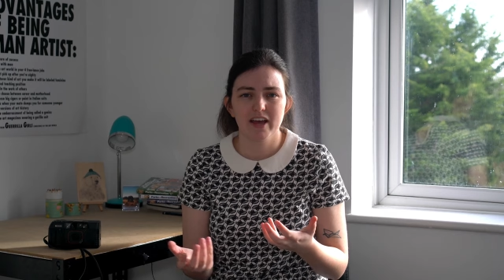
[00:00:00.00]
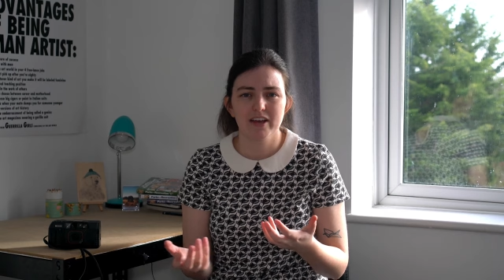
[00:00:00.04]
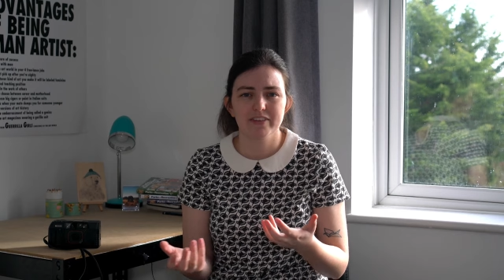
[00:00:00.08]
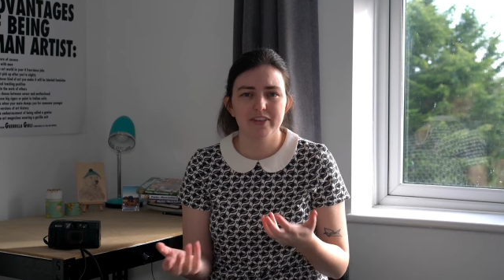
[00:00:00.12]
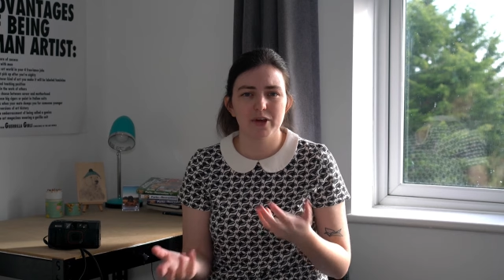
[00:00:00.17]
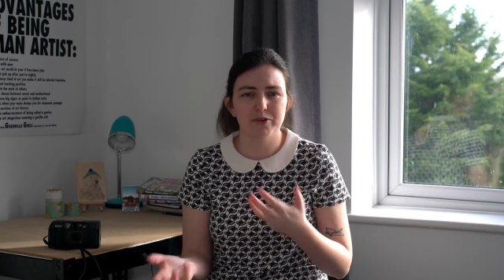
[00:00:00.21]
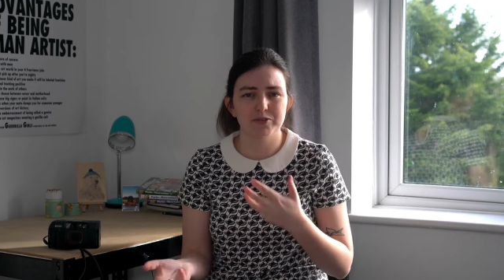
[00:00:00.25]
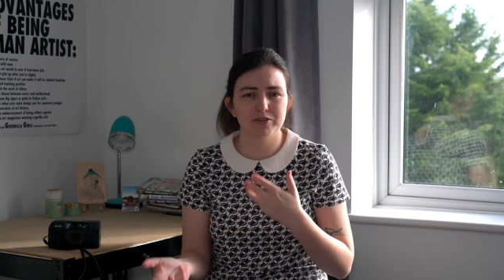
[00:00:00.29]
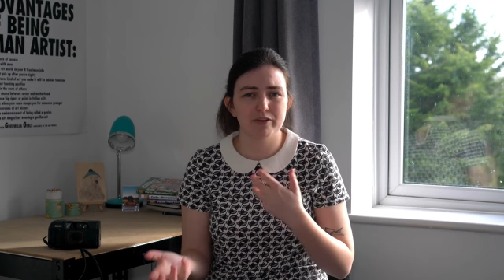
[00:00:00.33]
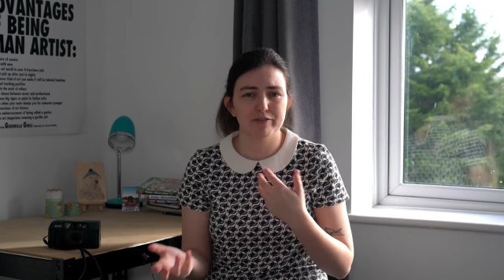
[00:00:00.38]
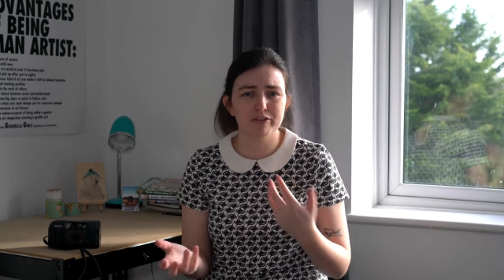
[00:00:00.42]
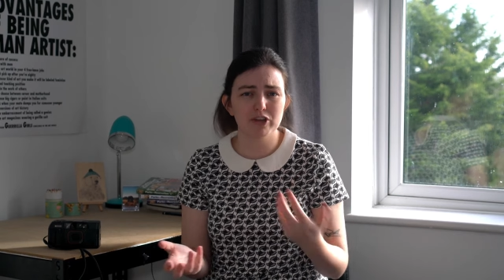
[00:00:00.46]

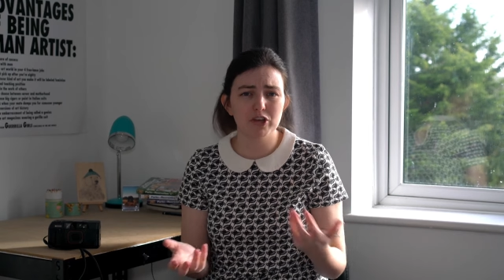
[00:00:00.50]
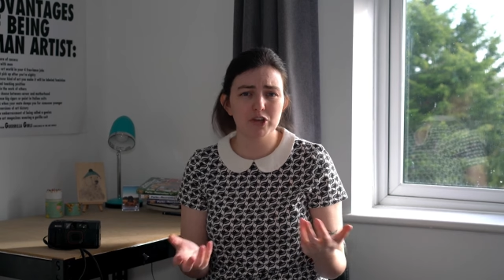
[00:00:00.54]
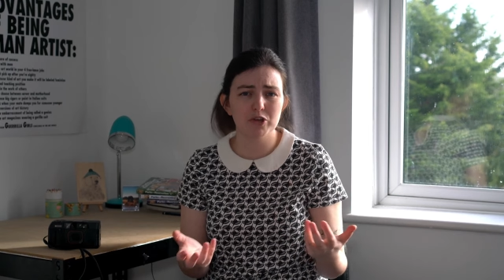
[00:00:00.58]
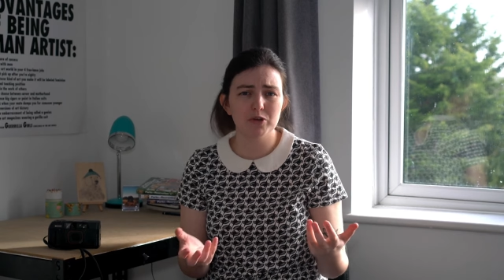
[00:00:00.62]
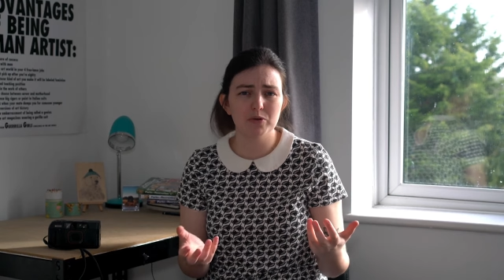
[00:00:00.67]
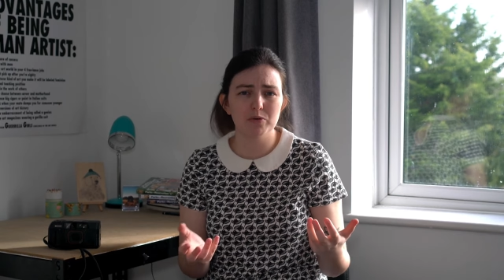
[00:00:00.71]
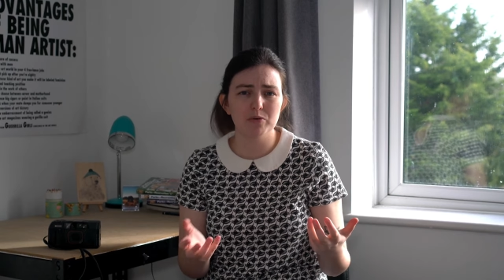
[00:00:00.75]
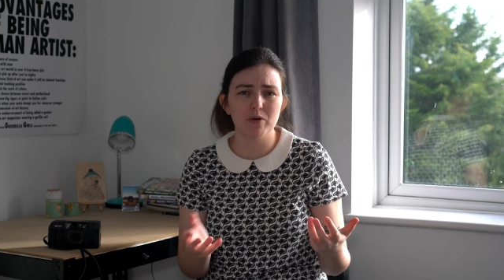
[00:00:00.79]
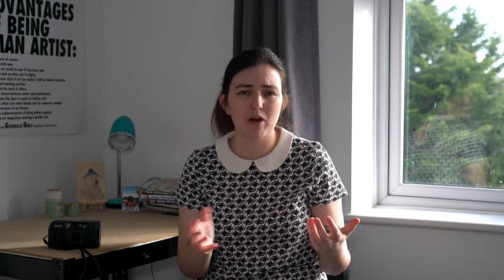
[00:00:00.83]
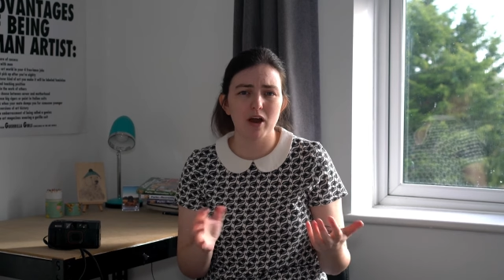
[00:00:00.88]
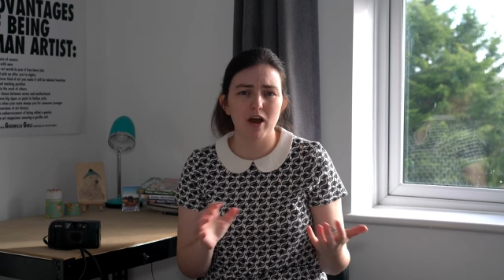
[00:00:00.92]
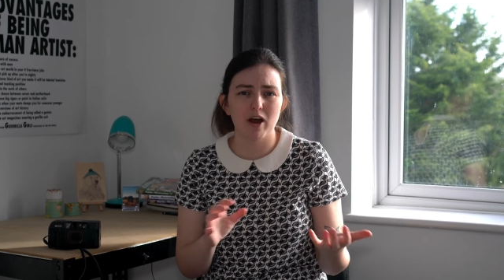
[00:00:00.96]
there was a
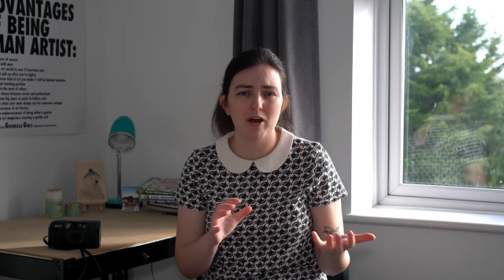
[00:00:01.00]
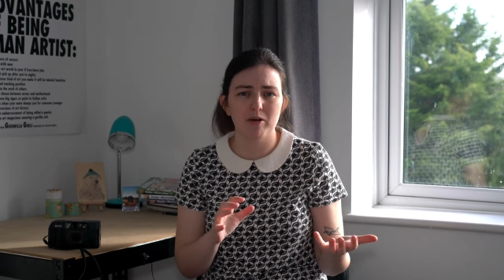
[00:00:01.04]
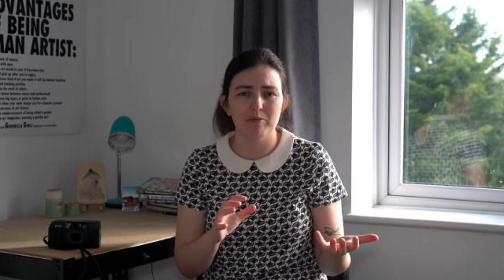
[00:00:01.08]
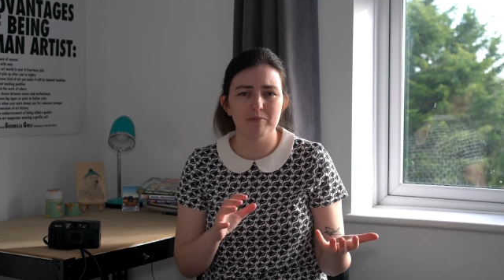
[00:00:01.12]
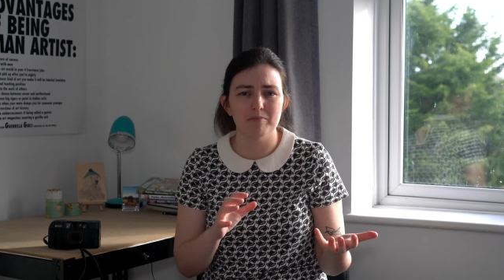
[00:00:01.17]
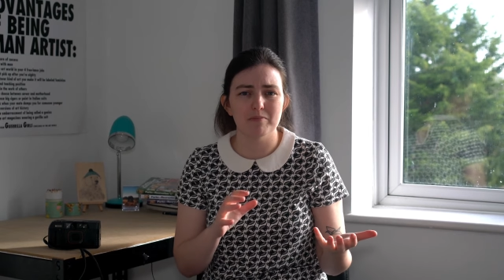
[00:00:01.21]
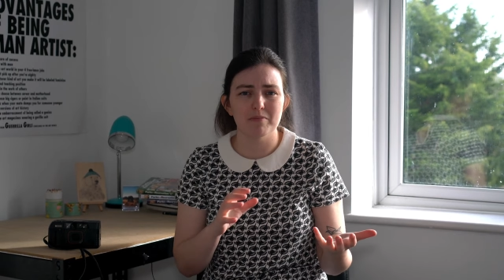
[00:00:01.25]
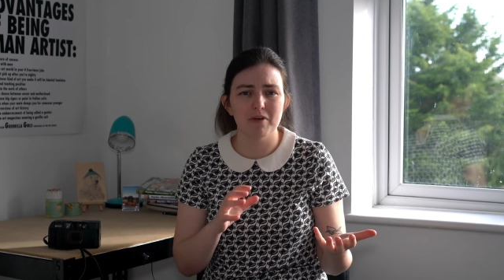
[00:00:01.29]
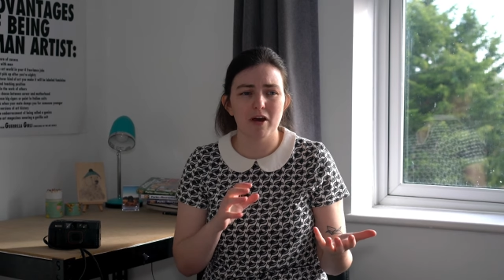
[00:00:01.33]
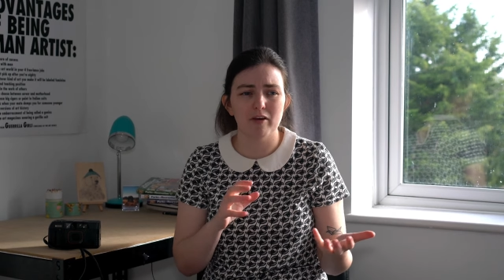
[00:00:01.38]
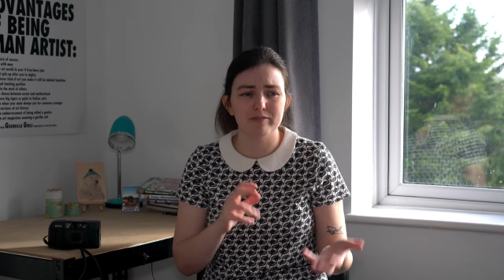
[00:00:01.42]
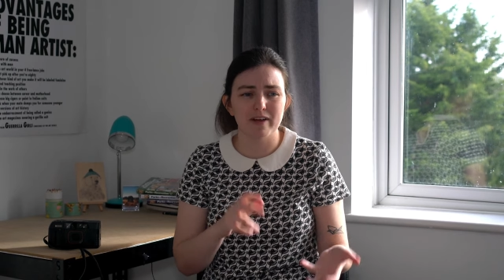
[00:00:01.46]
few
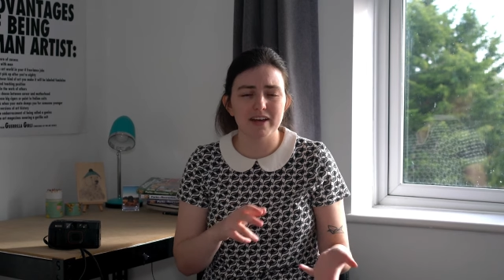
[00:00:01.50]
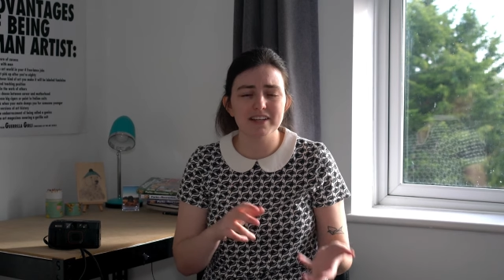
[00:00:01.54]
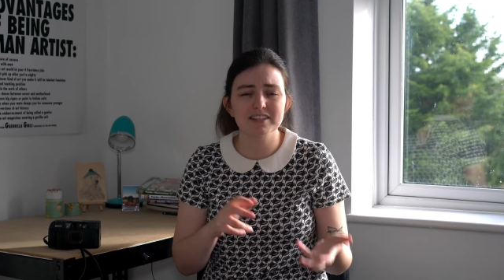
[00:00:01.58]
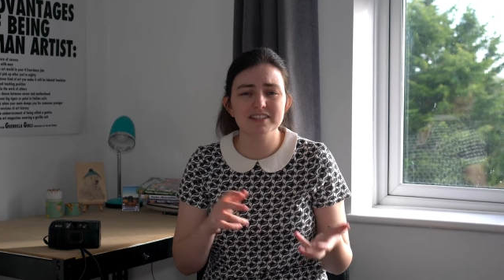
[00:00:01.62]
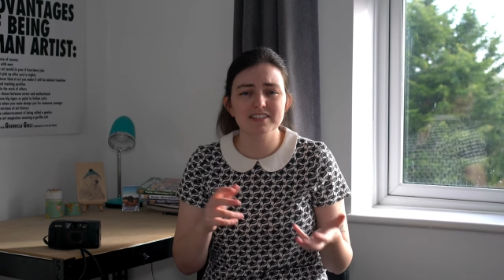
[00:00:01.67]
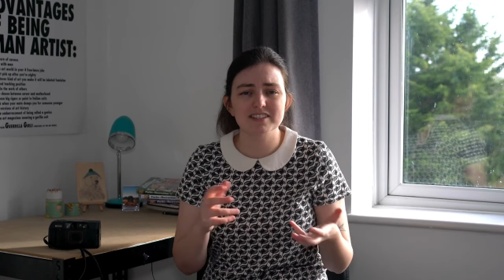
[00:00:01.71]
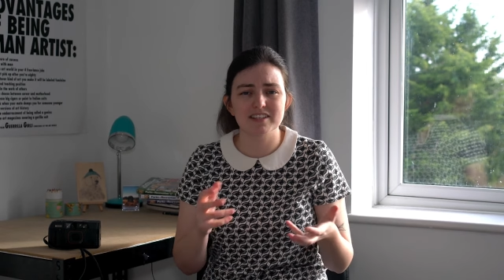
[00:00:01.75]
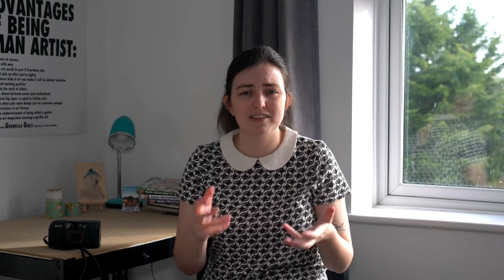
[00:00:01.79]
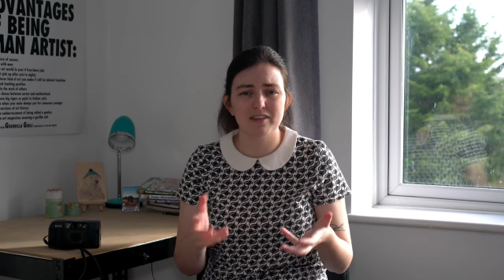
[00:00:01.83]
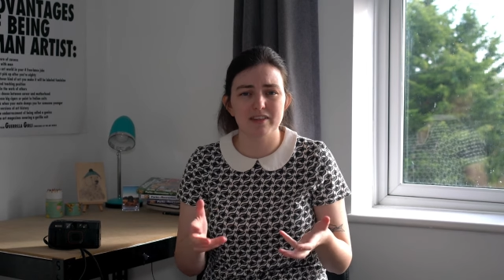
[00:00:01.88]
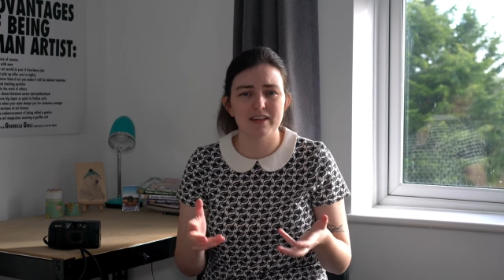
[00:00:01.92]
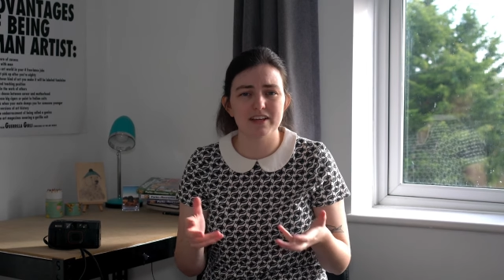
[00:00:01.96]

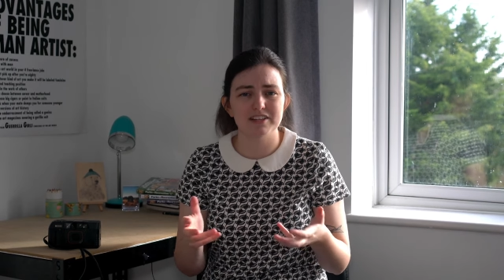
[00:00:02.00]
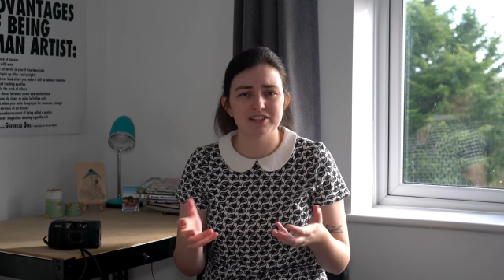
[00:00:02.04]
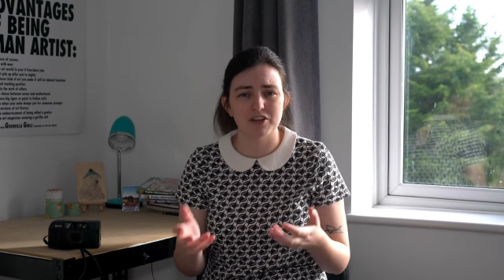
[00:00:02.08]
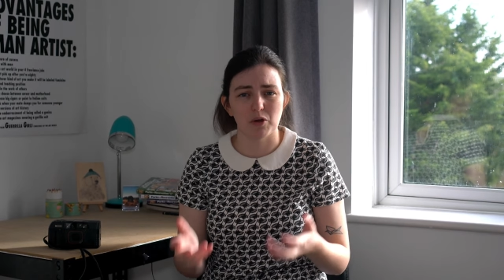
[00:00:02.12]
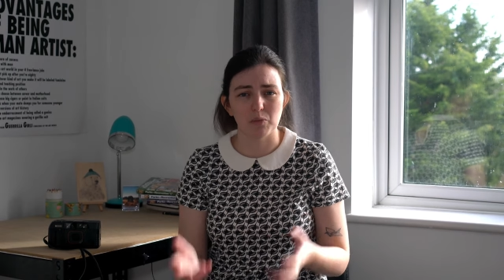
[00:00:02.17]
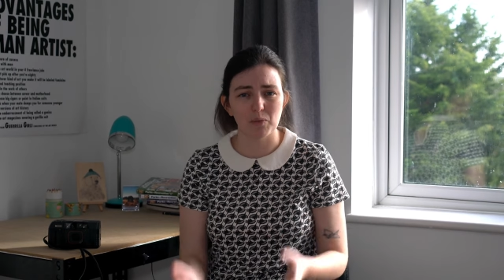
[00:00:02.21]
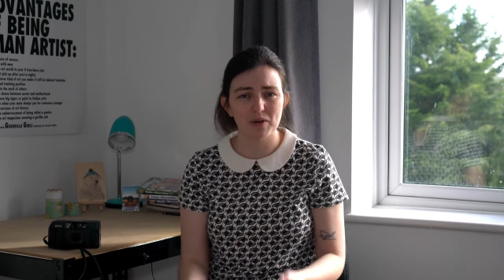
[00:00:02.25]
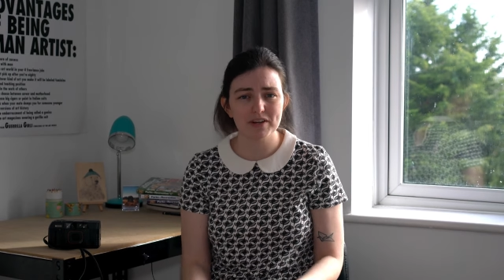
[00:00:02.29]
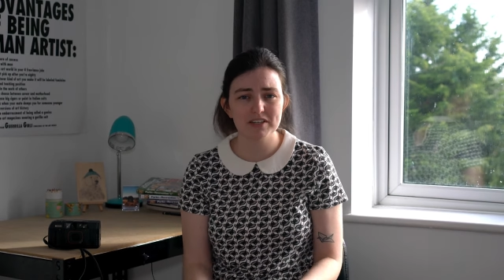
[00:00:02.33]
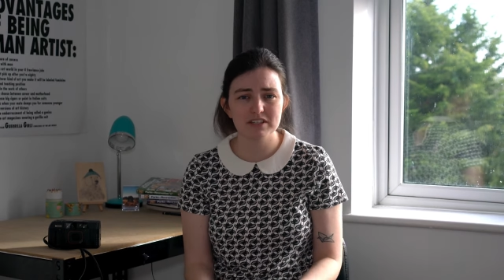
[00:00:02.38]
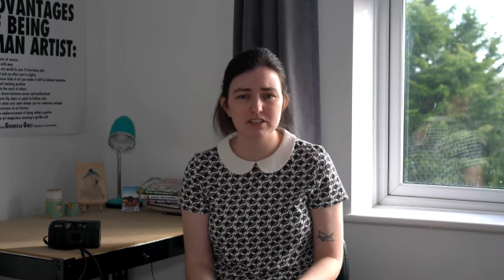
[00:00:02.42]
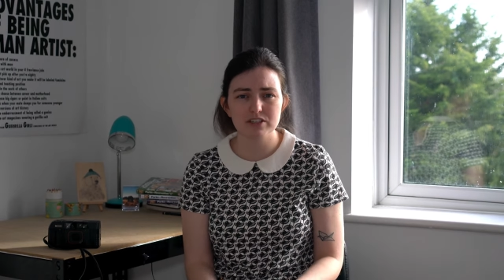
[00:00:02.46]
events and things I
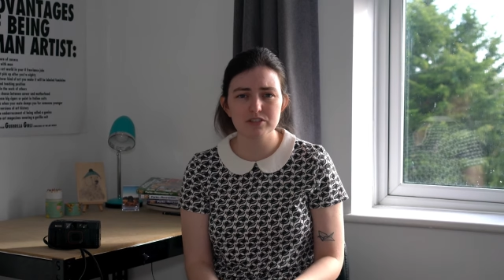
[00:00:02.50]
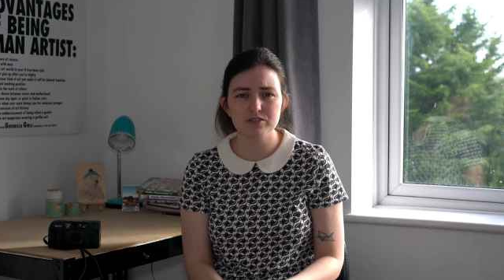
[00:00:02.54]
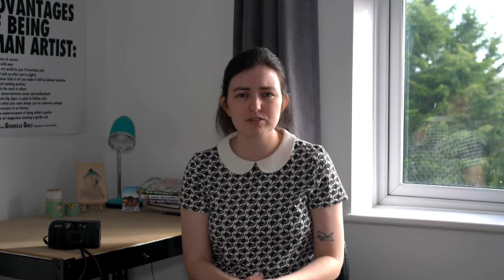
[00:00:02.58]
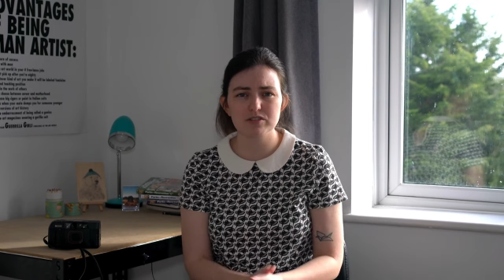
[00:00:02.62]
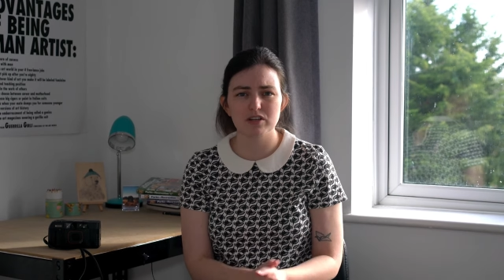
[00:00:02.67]
went to,